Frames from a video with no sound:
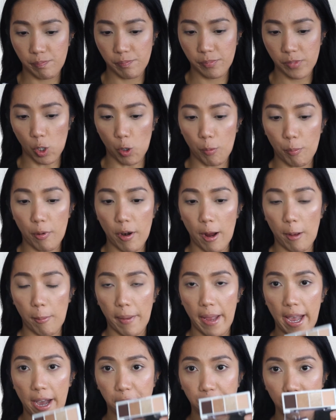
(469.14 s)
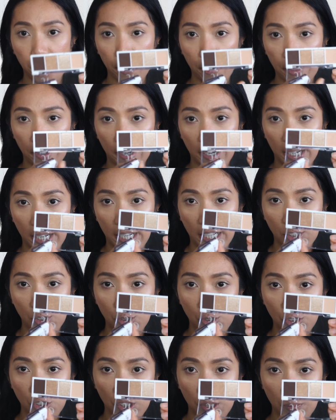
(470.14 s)
or brow powder,
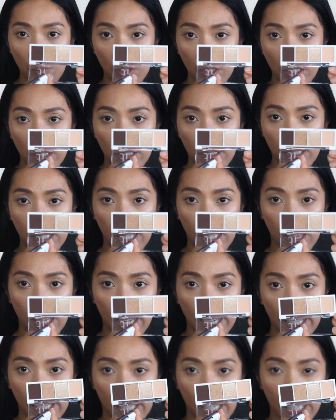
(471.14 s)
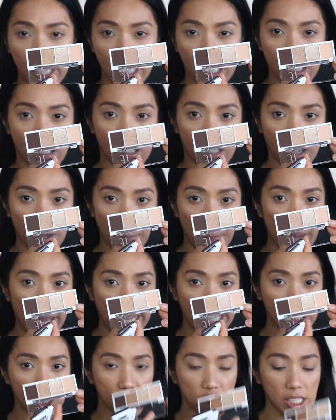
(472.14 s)
2 shimmers, and like a
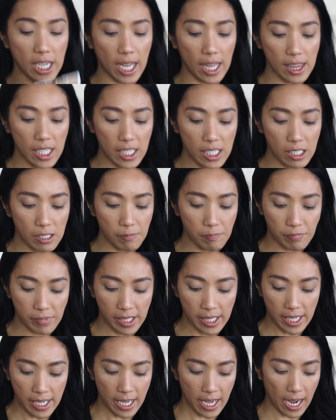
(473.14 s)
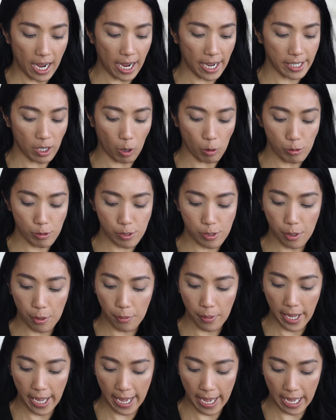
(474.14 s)
beige color. I also
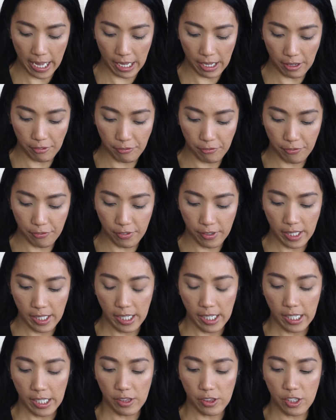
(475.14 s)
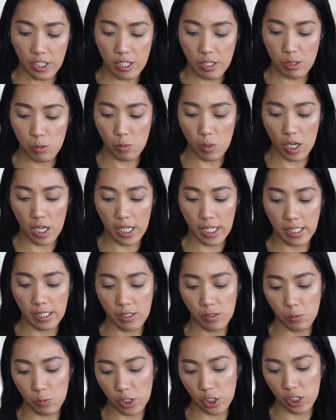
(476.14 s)
have this one,
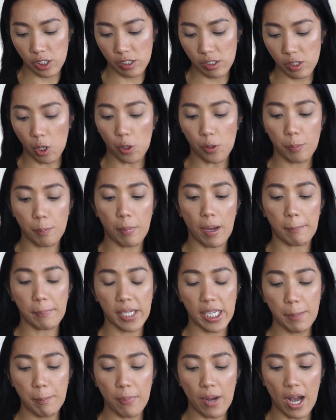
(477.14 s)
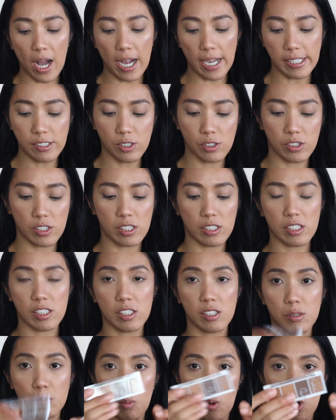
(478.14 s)
which is called Pumpkin Pie. So this
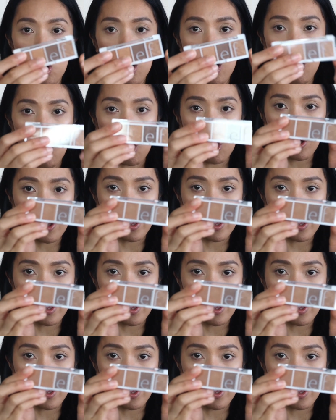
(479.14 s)
is more on